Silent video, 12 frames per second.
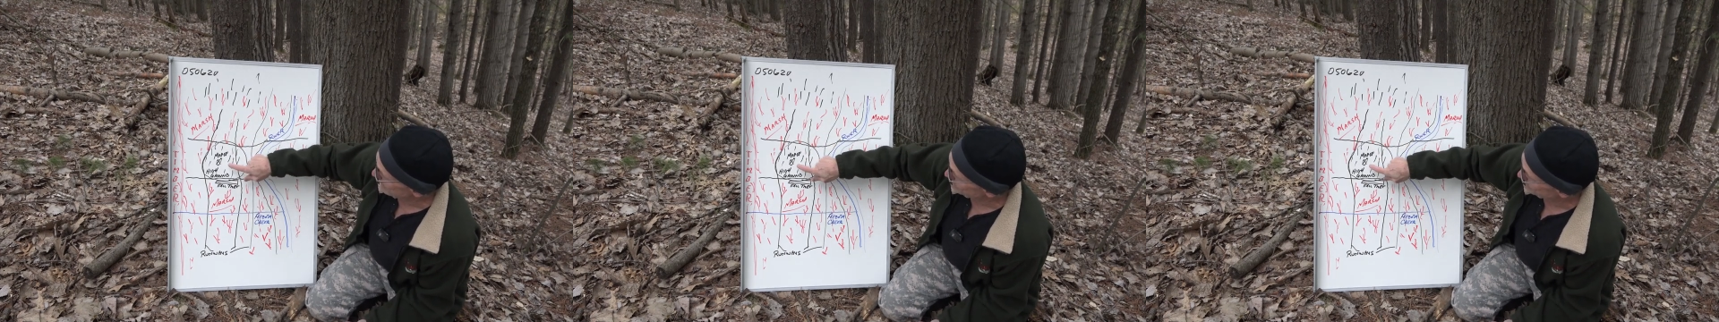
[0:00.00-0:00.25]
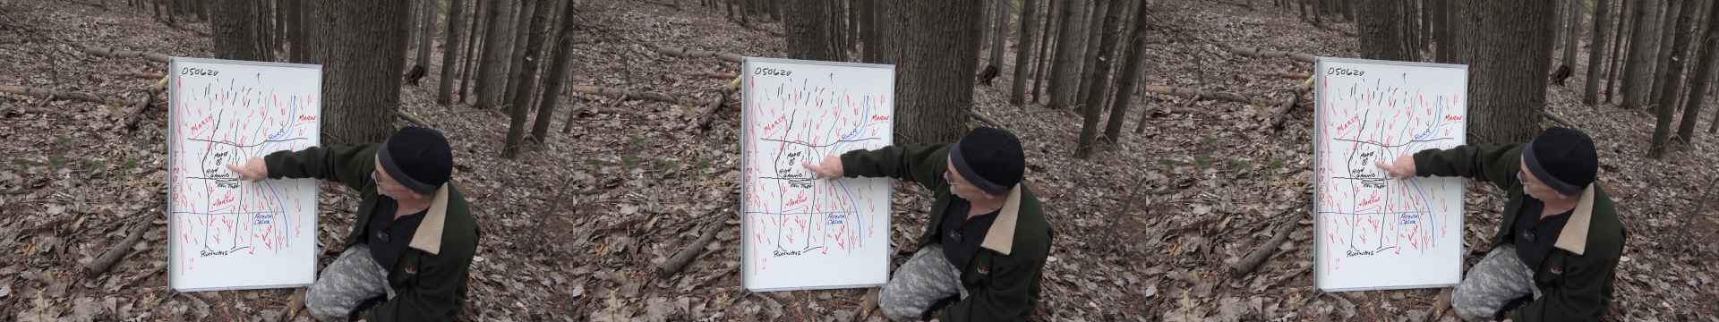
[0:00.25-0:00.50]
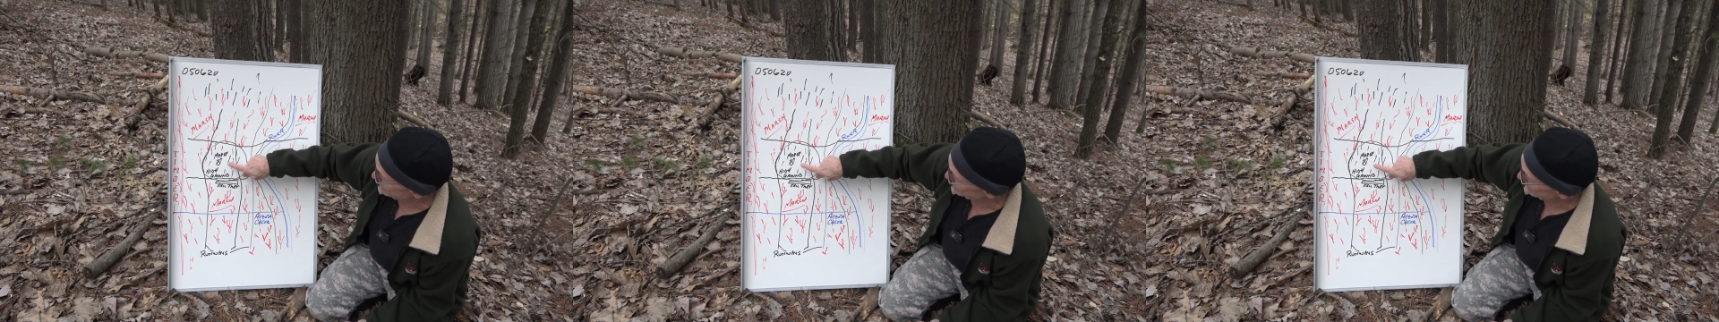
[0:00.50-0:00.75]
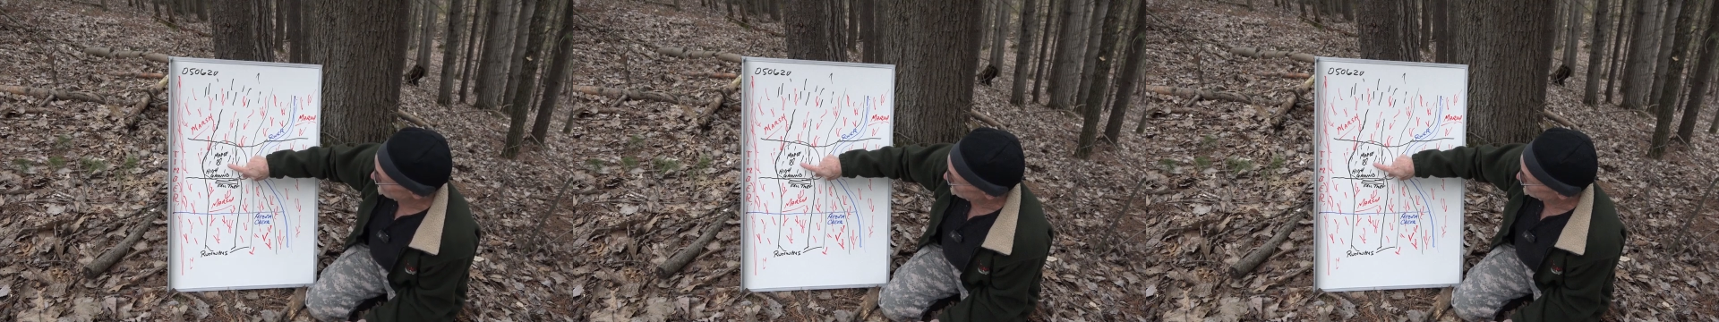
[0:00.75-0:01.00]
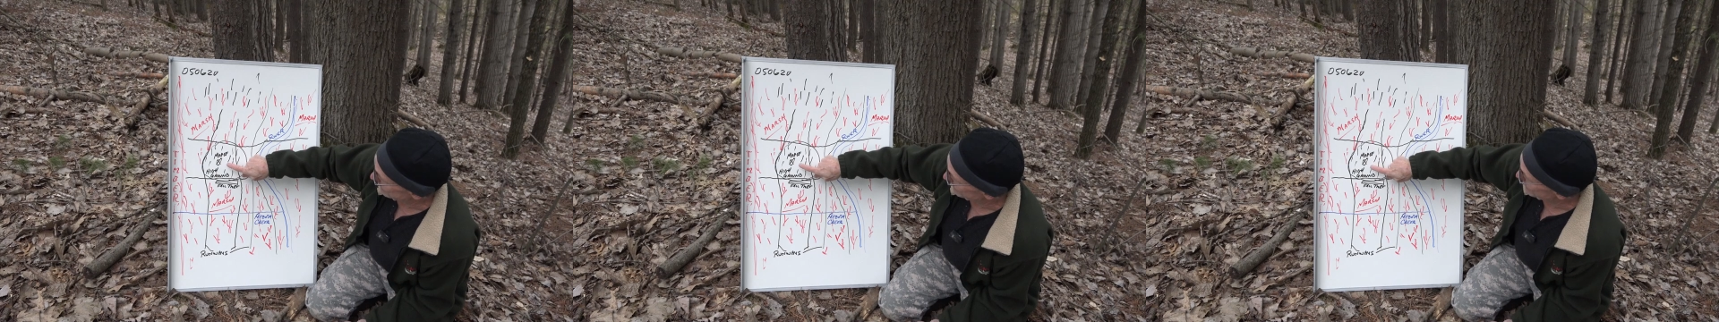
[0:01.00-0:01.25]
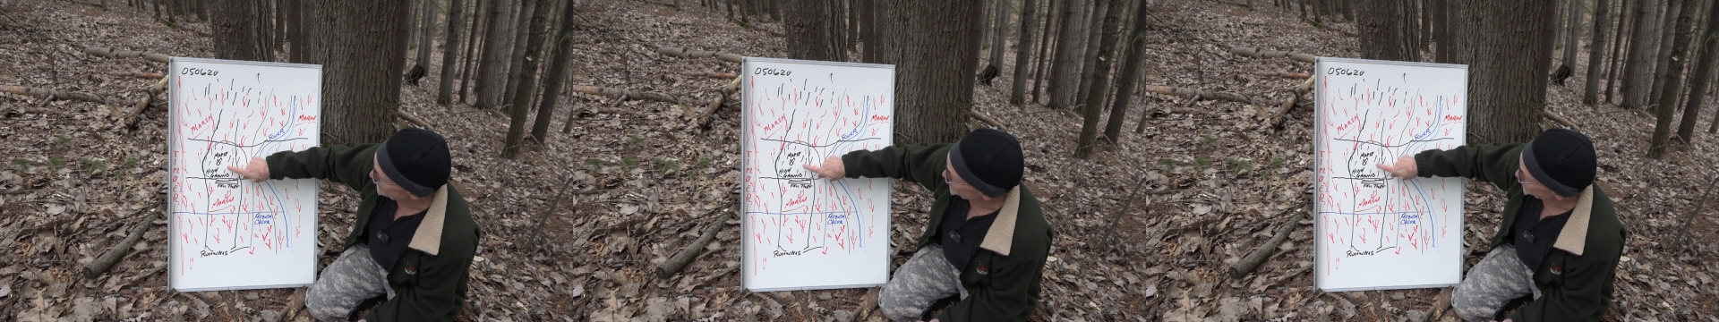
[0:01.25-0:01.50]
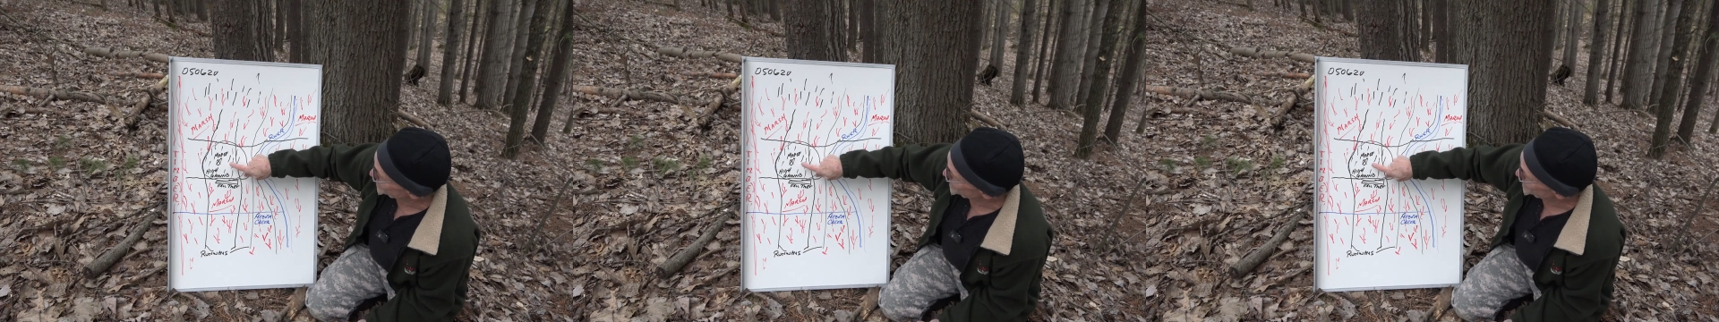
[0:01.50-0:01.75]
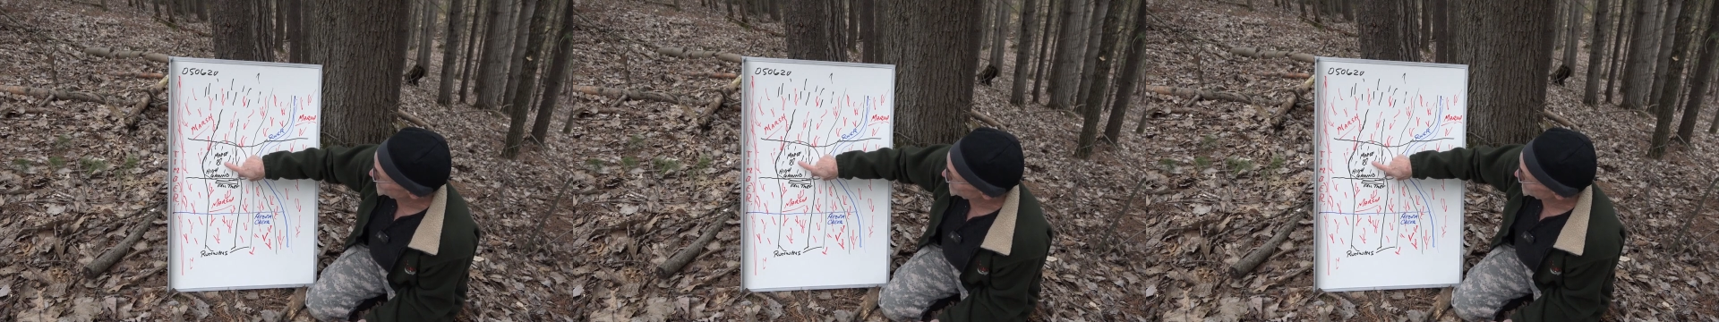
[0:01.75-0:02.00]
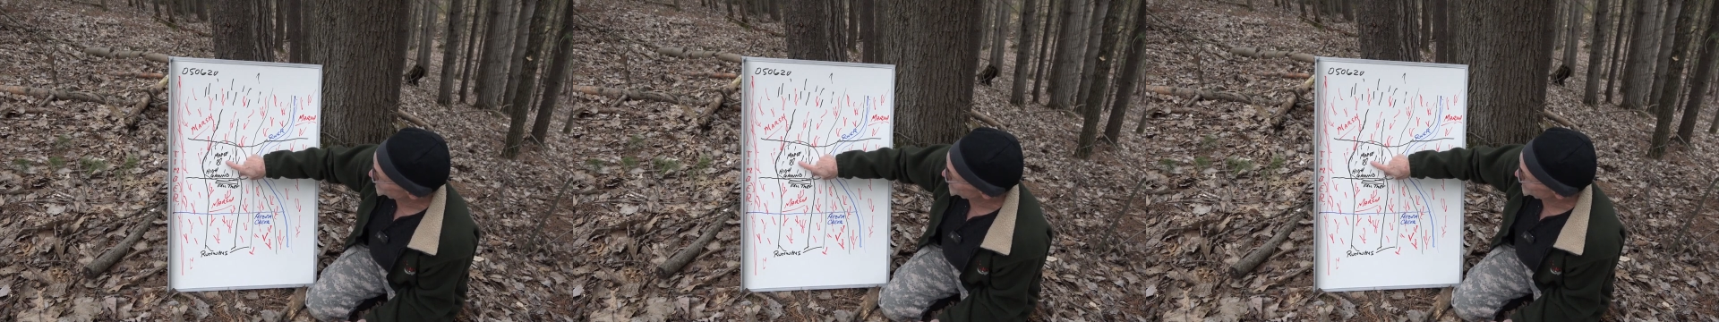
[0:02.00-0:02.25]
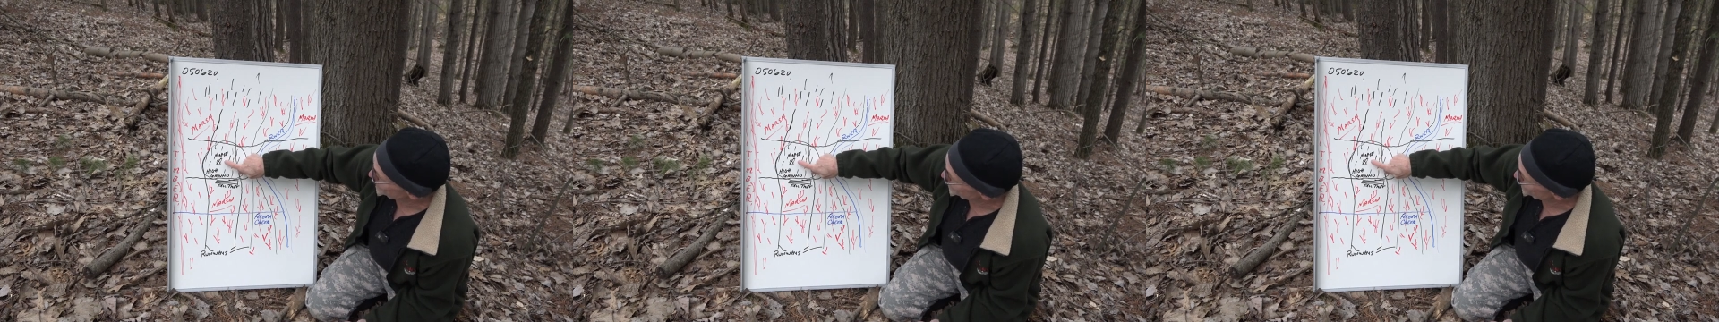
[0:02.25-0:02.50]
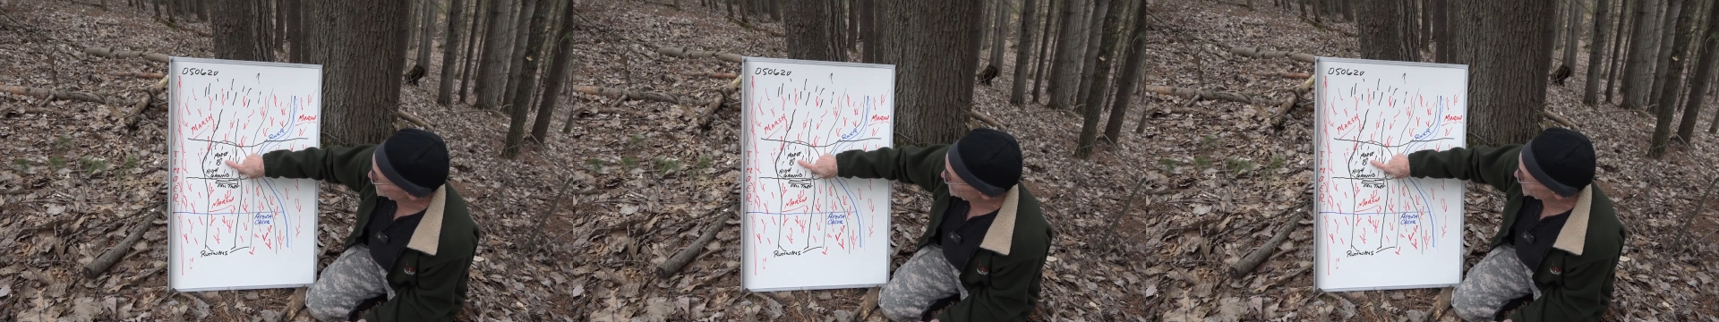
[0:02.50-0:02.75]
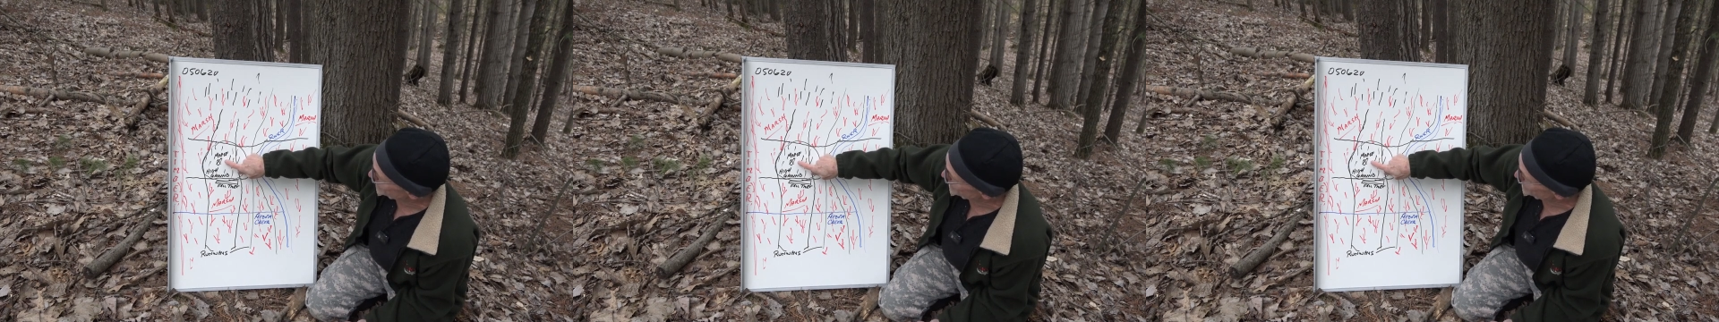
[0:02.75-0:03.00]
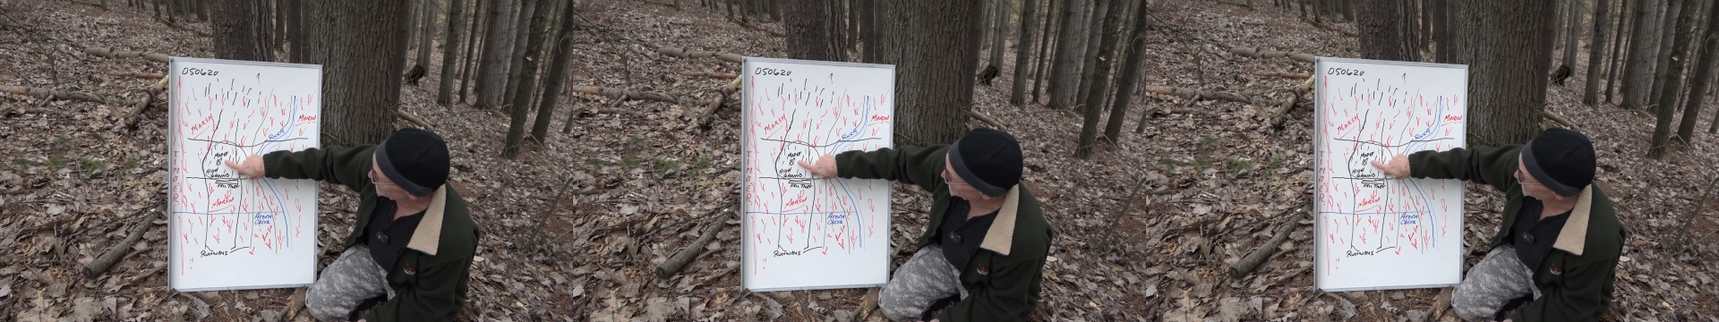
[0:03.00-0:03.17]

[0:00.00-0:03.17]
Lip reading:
(no speaker visible)